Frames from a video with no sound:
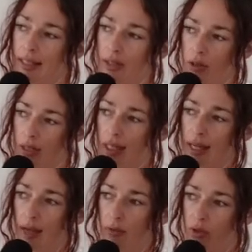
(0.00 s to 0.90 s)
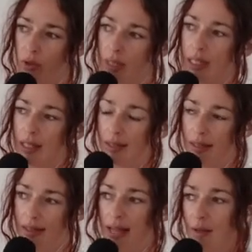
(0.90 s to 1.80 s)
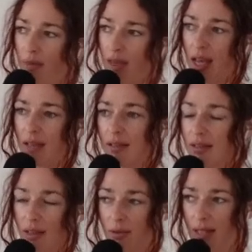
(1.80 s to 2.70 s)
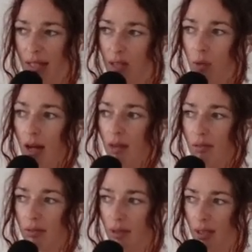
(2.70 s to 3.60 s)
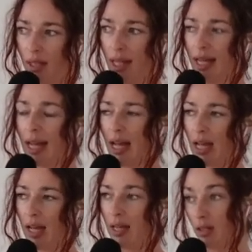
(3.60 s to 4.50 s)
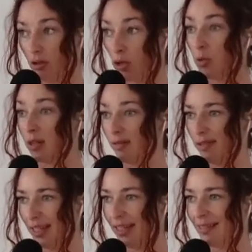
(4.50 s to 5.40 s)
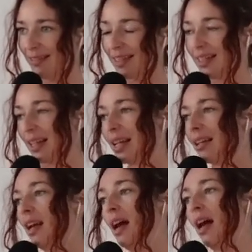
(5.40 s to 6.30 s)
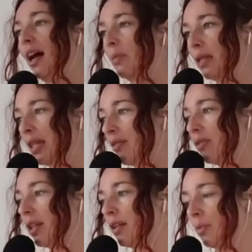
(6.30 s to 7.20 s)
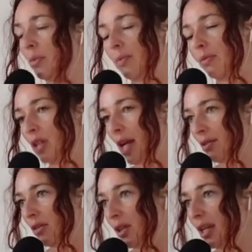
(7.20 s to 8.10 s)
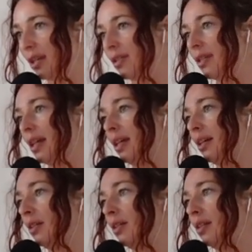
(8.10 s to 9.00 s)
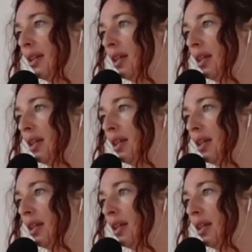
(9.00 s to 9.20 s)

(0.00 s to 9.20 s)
literally I was doing the same thing since I was 12, intuitively. Because again, I believe that when people channel things, and